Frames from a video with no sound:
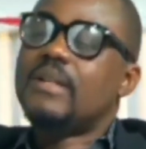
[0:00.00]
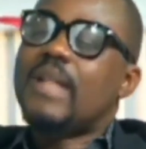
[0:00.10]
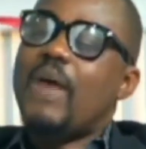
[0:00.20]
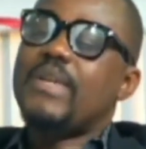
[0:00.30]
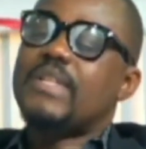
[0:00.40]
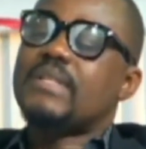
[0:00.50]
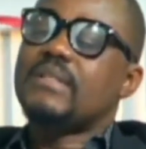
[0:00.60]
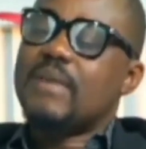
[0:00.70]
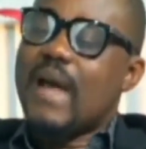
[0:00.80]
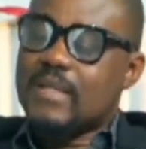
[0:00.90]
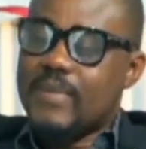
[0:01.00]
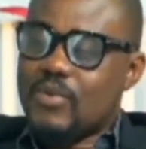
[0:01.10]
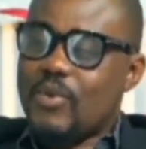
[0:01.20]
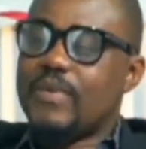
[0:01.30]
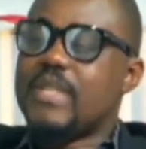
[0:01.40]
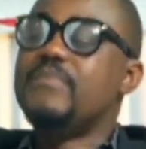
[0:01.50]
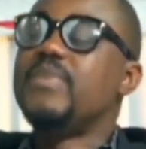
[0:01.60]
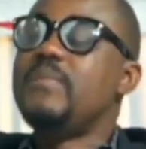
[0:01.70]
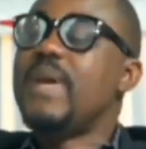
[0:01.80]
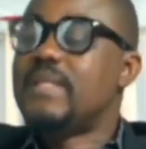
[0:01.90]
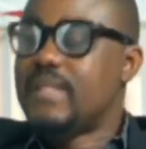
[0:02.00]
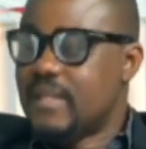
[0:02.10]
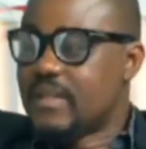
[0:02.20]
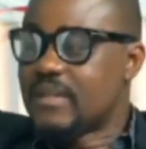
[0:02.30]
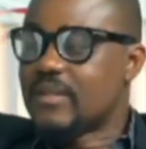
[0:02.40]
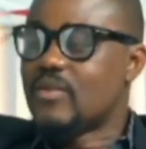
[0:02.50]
Now it is the aspect of implementing